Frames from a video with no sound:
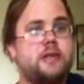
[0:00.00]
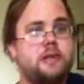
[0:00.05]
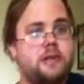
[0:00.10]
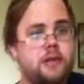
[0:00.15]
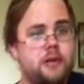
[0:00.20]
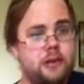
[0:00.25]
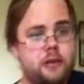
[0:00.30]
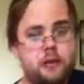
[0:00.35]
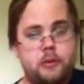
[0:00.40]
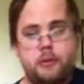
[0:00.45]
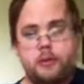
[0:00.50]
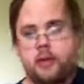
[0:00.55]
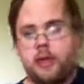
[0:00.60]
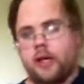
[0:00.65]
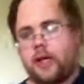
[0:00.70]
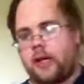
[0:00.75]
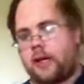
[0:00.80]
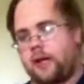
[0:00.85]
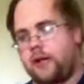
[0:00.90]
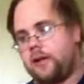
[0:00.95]
do.
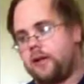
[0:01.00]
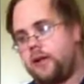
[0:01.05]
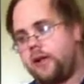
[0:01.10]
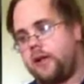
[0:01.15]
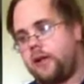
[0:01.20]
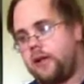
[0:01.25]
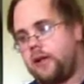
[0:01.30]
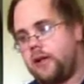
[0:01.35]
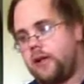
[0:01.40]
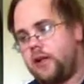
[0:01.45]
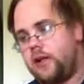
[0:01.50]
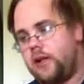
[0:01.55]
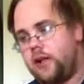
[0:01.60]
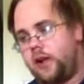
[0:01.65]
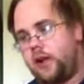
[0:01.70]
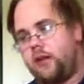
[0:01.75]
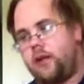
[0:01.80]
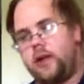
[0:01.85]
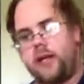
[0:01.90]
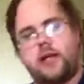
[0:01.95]

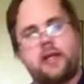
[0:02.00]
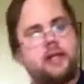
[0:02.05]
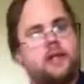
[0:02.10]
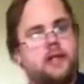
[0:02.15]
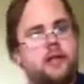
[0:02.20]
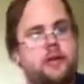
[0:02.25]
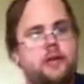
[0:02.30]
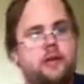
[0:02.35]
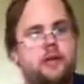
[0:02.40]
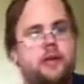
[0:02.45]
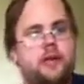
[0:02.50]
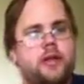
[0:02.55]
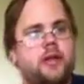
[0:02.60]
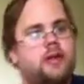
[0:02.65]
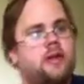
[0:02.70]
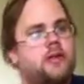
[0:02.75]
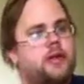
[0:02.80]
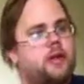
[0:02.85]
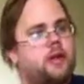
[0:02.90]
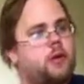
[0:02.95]
They continued
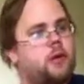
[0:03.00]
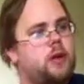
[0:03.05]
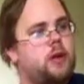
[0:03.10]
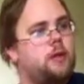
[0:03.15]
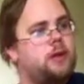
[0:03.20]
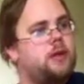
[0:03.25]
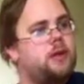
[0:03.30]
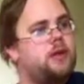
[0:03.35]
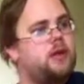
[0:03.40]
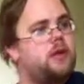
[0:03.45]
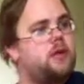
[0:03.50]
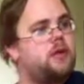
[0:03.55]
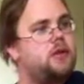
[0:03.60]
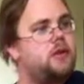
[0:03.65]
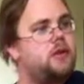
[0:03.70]
the creepy